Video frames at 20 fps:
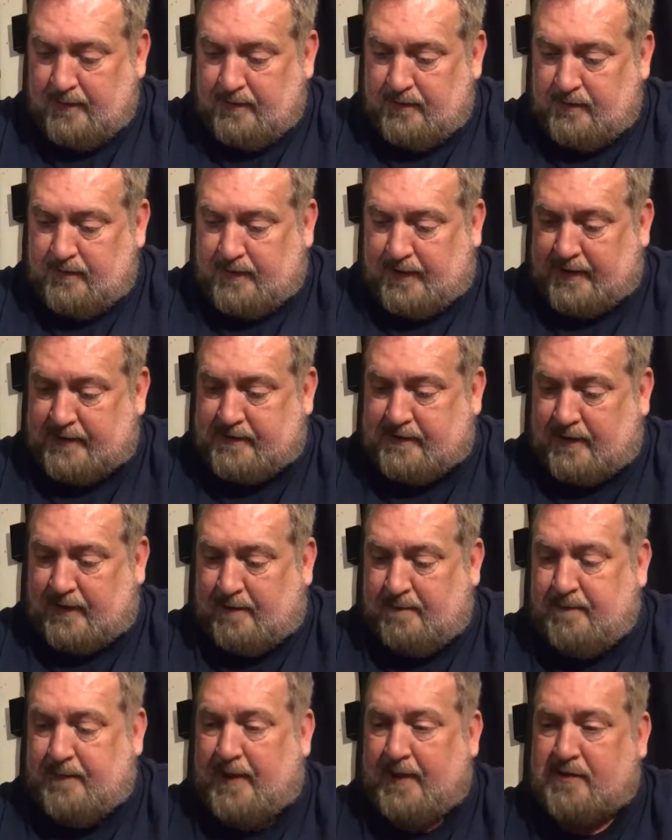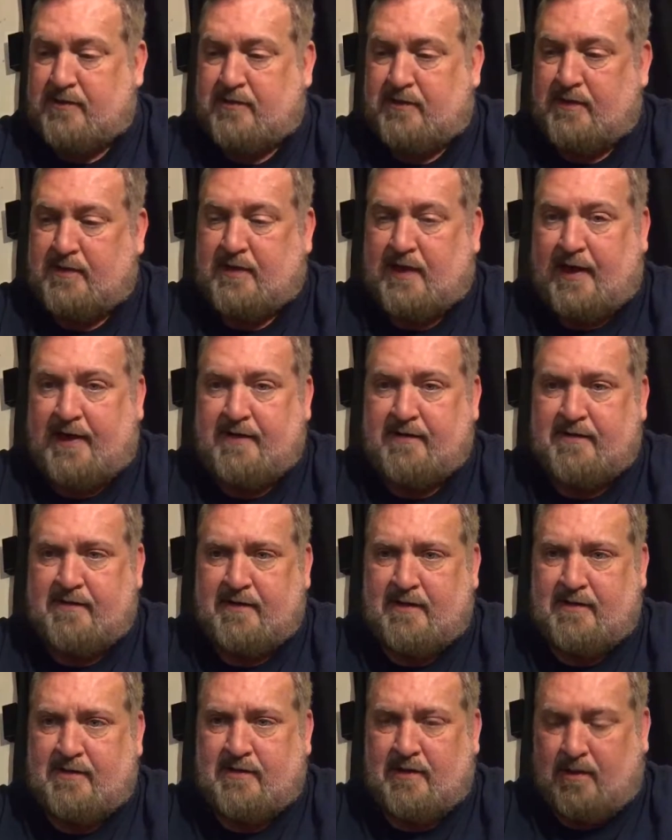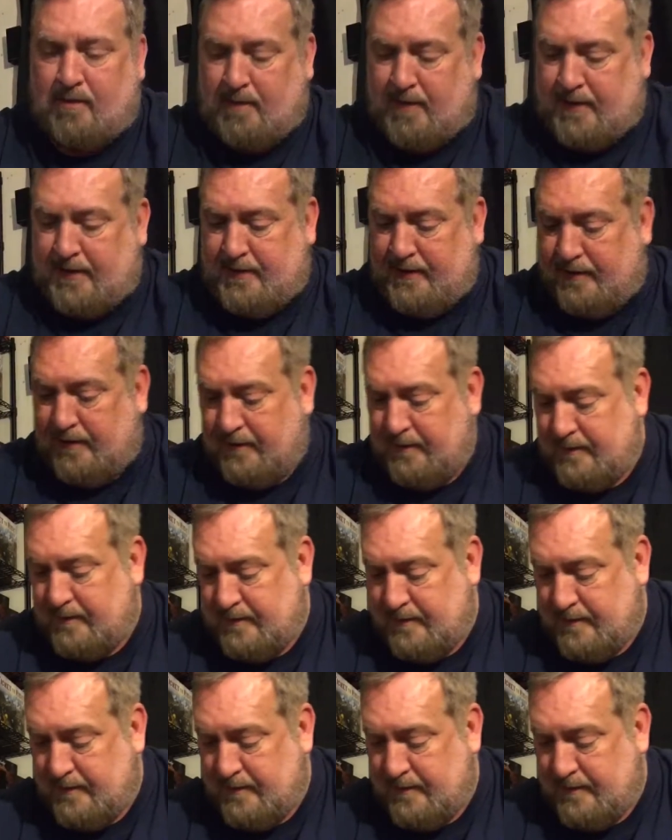You get extra dice and so on here.